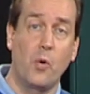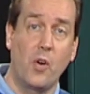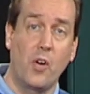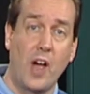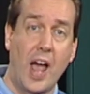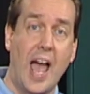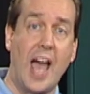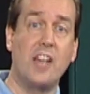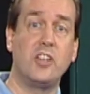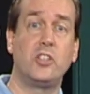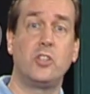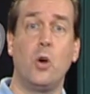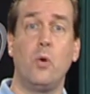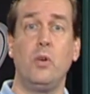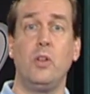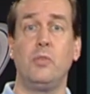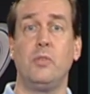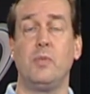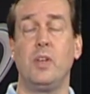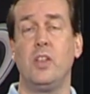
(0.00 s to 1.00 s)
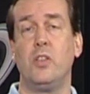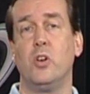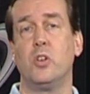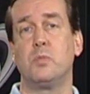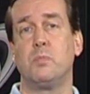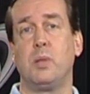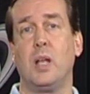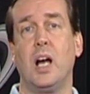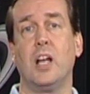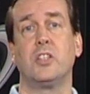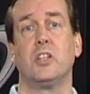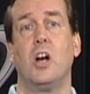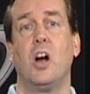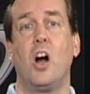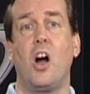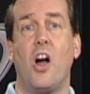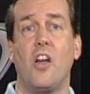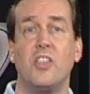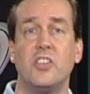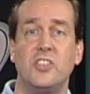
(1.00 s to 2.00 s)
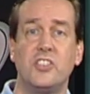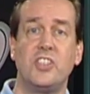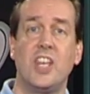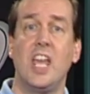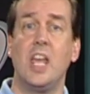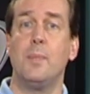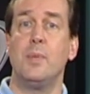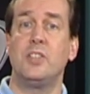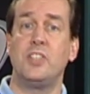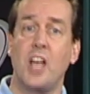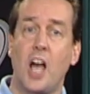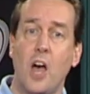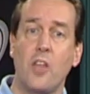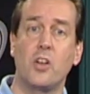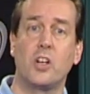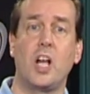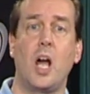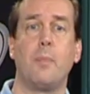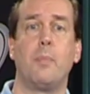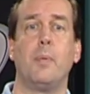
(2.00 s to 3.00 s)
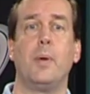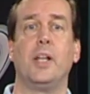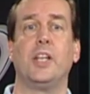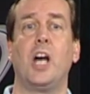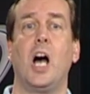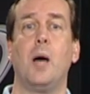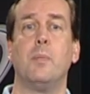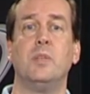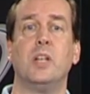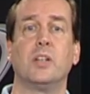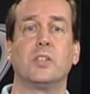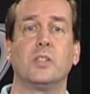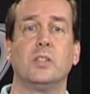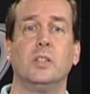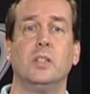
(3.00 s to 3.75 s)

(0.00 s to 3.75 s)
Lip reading: as shown in those plots, are the same as the other Kuiper belt objects.